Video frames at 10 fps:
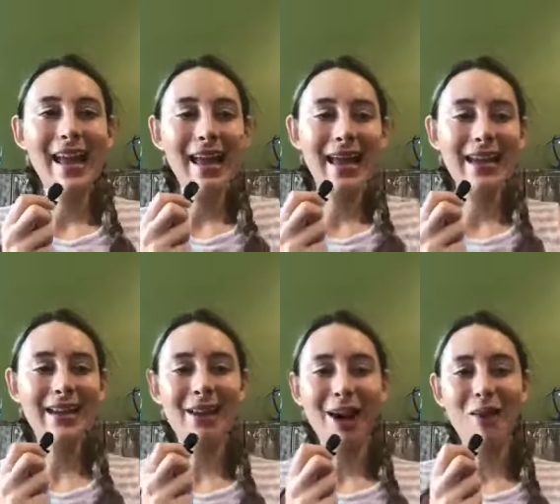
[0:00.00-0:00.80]

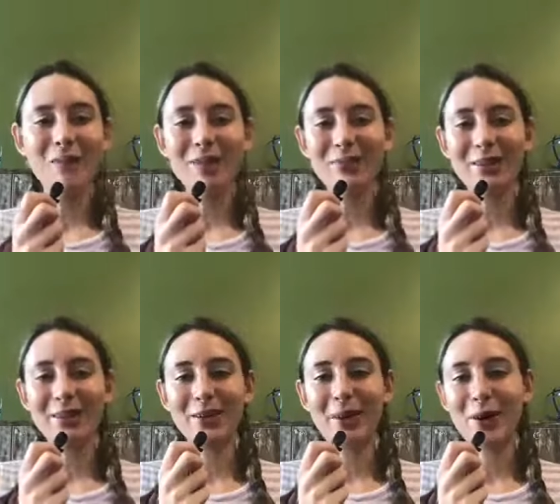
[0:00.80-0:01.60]
And I always read
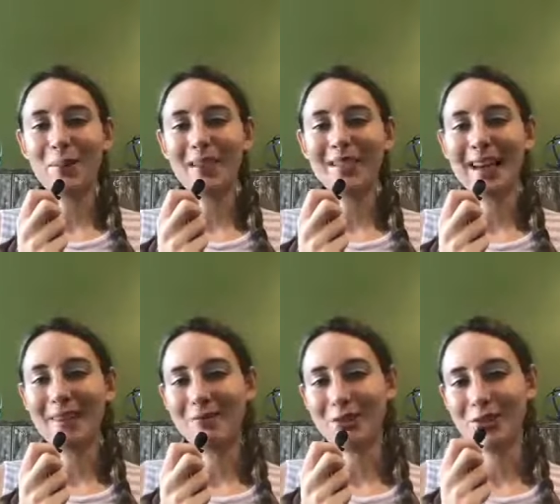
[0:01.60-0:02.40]
the comments
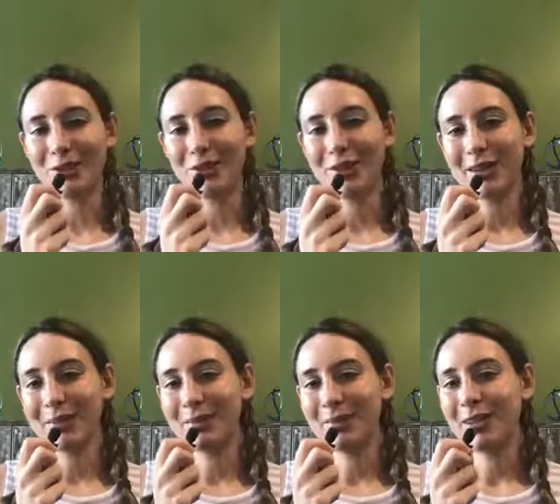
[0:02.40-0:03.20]
after the
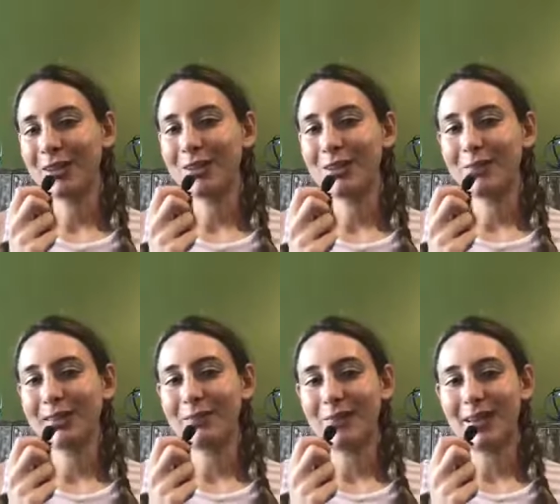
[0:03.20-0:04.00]
stream, so
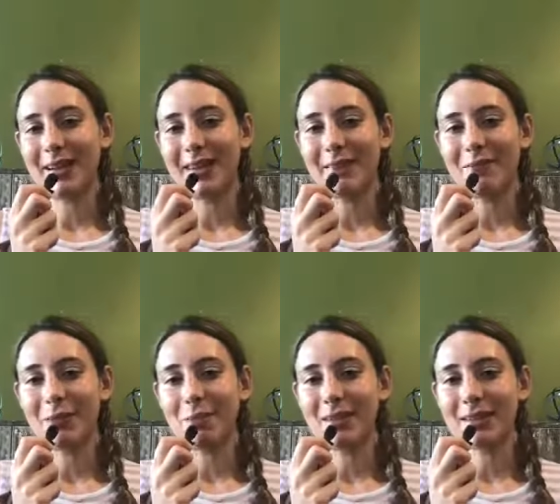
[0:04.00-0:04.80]
even if you
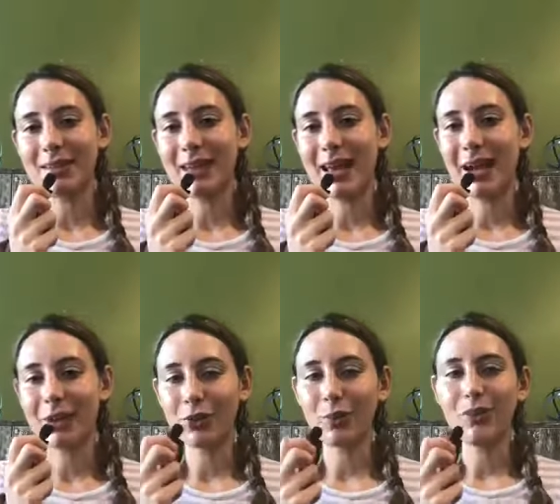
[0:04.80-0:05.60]
missed the
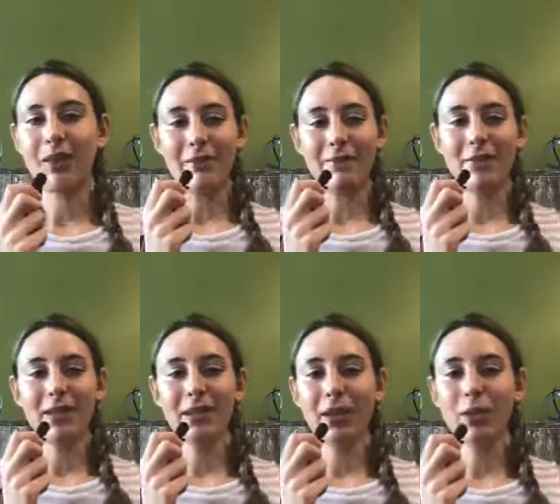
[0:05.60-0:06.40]
actual live
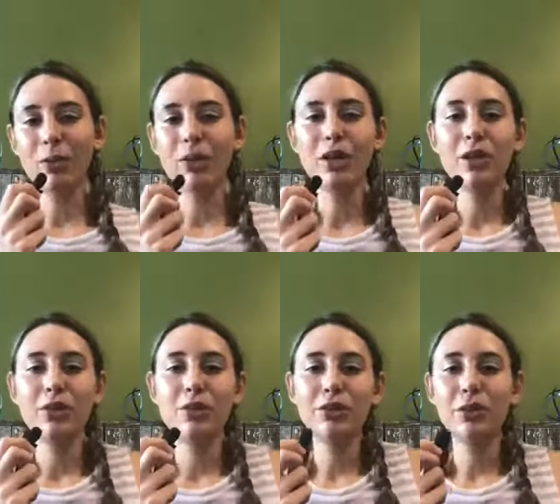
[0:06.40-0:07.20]
video,
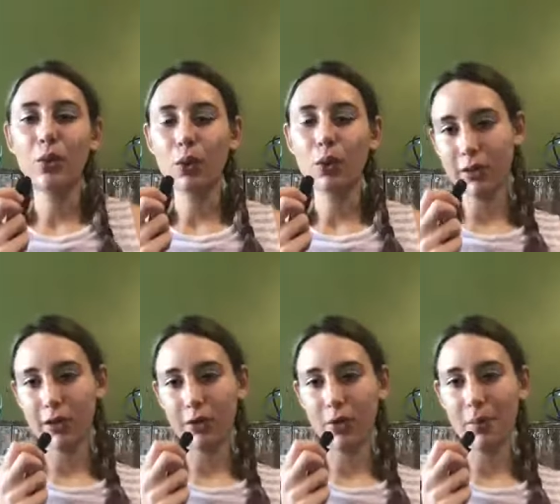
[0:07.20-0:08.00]
you could
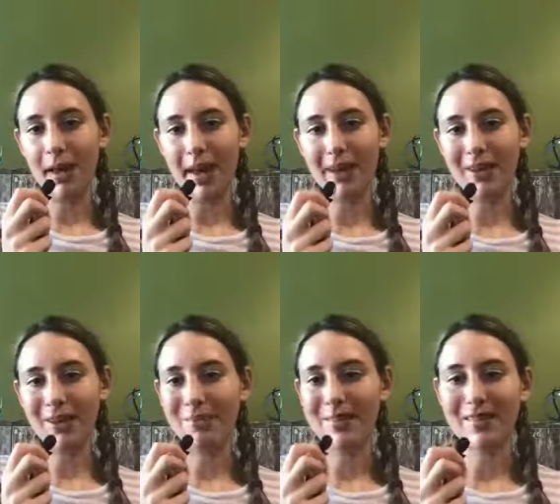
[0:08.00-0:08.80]
totally go back and
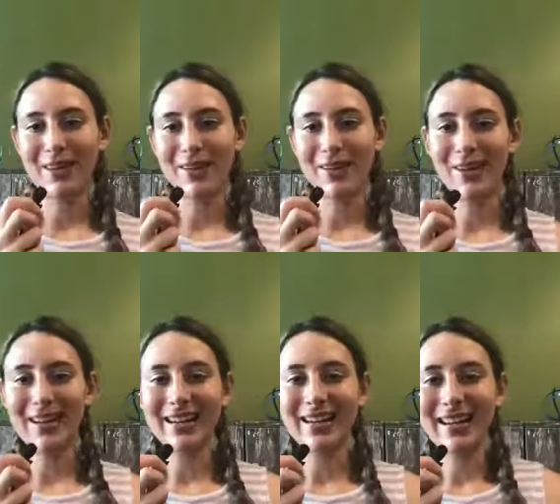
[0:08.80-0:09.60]
comment later
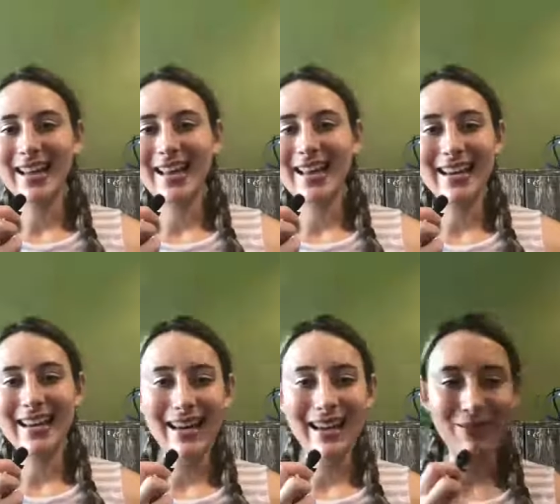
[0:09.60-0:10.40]
on,
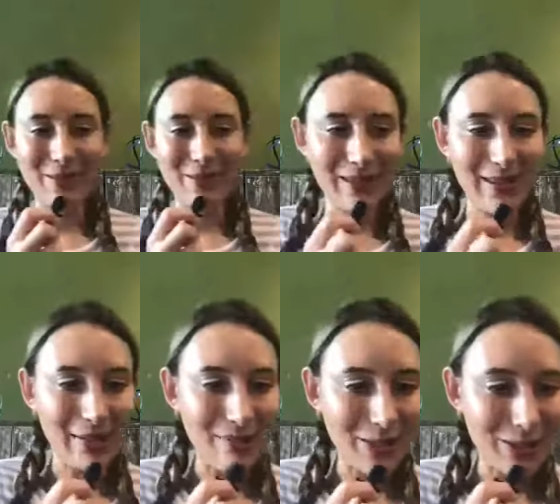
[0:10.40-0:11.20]
and I will
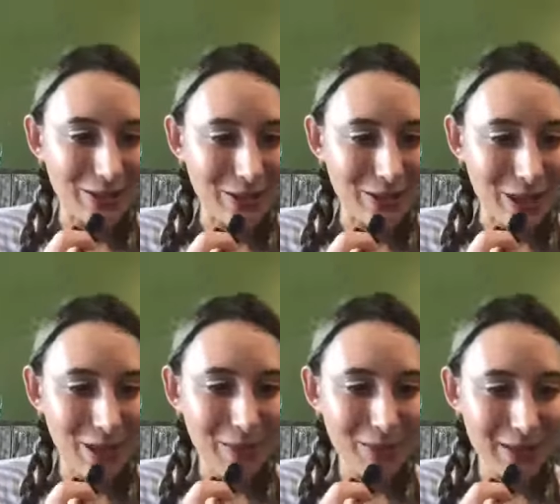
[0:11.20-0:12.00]
um, be sure to follow
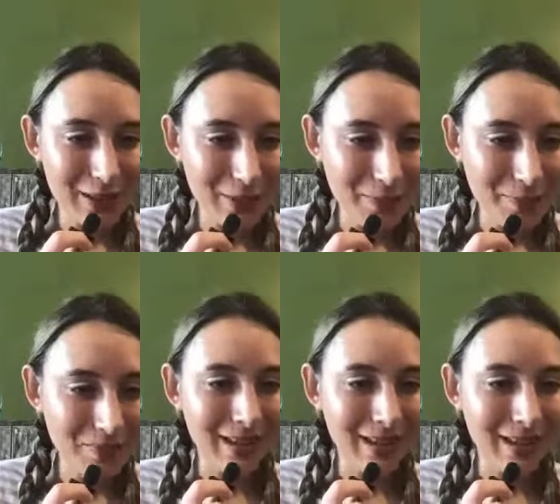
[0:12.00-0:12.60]
up with you.